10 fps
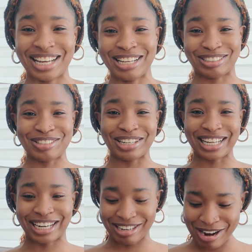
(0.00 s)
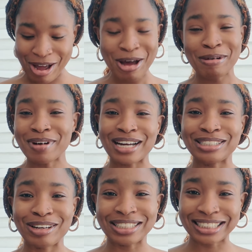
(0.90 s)
Okay, it's not here. We
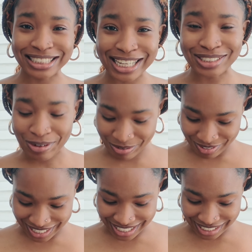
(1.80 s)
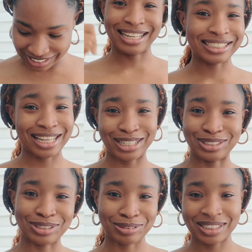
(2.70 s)
actually got 6 of this. Let's get
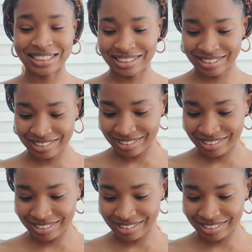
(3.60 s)
into it.